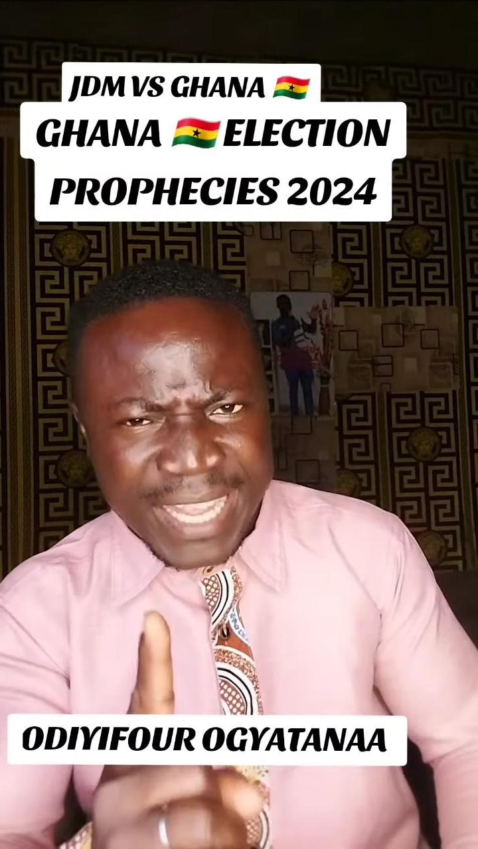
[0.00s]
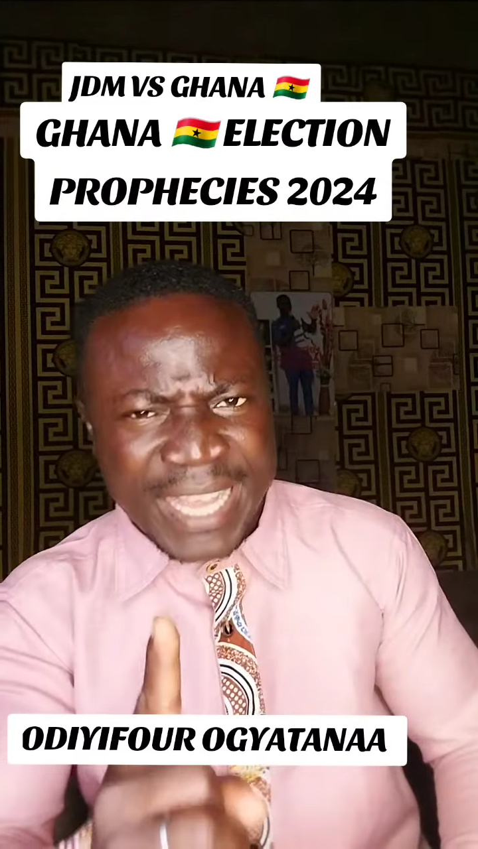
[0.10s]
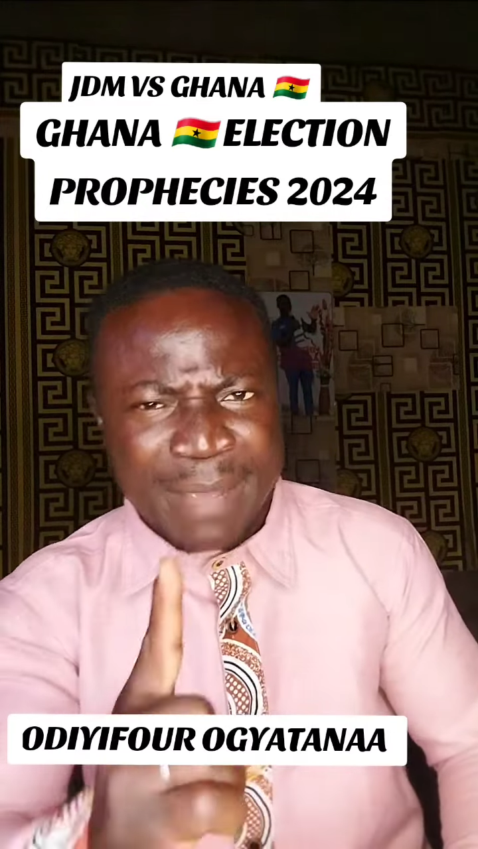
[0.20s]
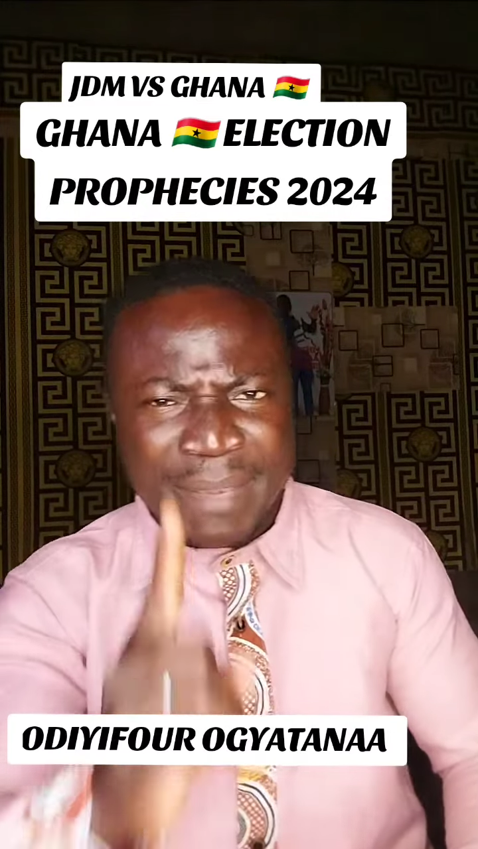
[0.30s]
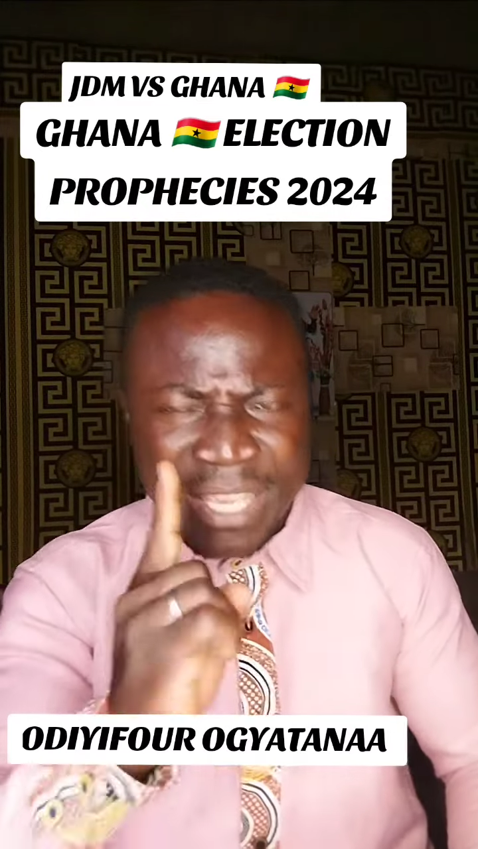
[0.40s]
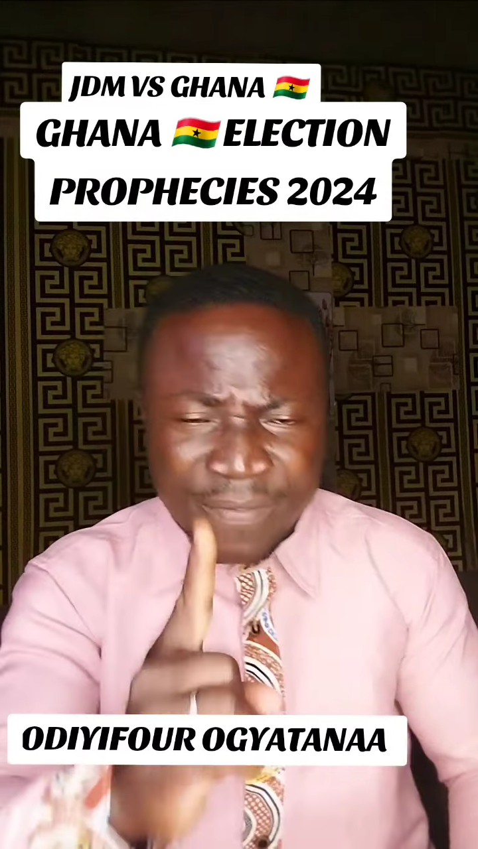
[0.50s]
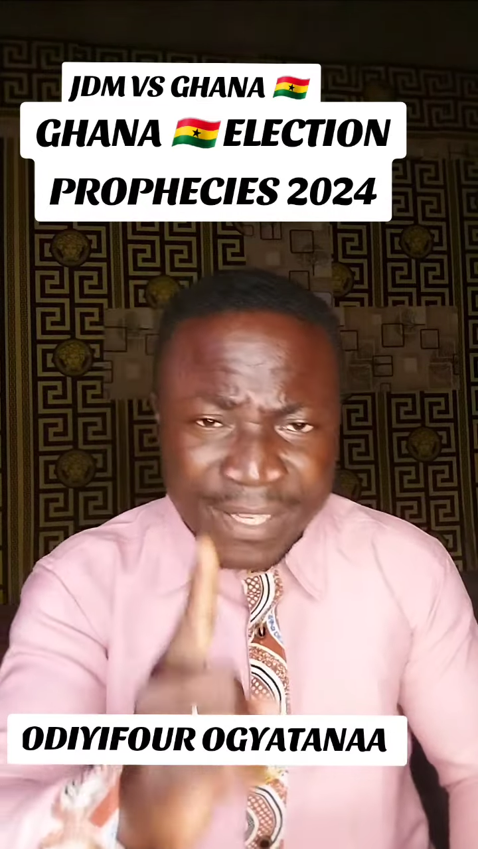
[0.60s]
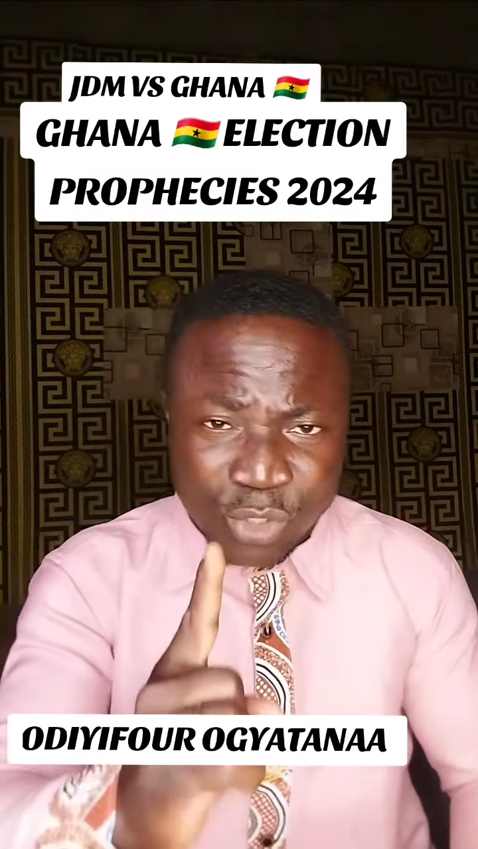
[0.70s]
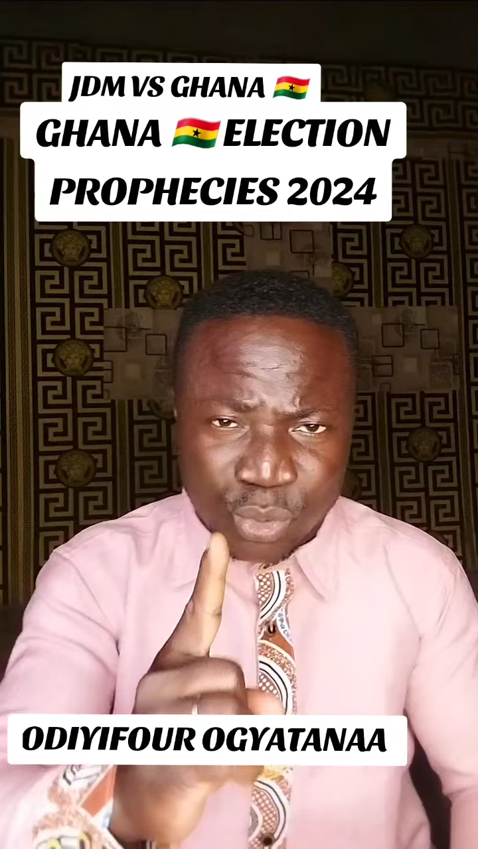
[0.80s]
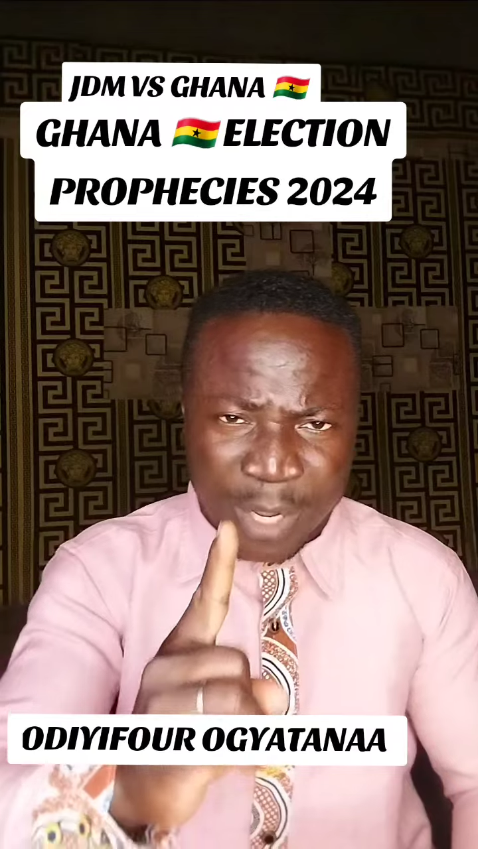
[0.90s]
I am
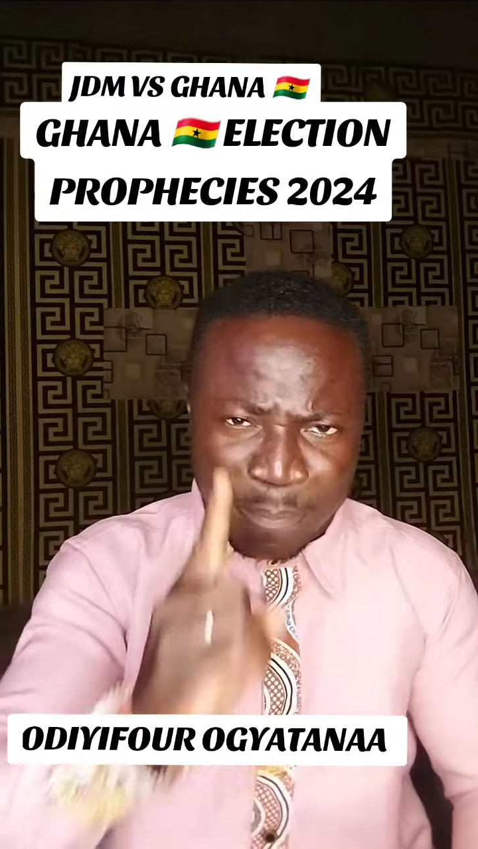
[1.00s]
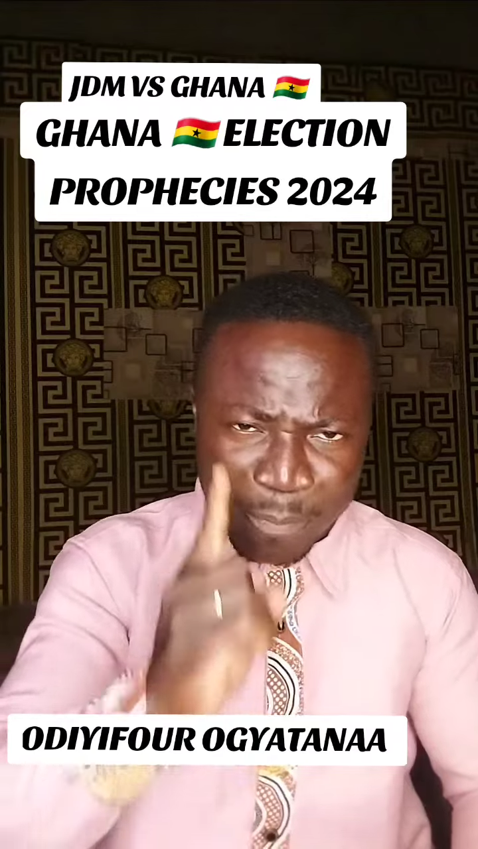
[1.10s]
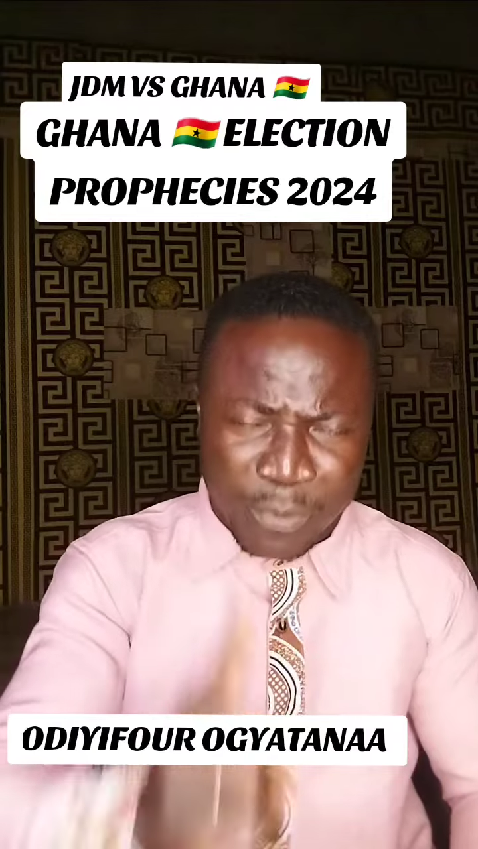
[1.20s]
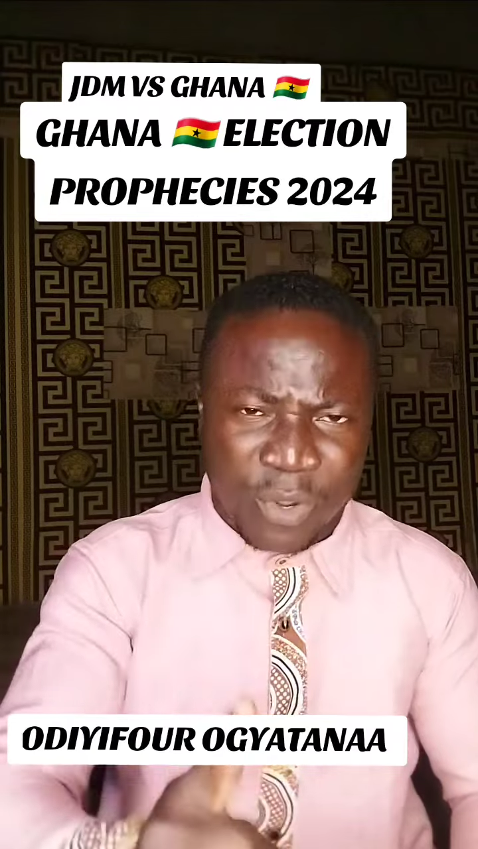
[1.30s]
giving to the people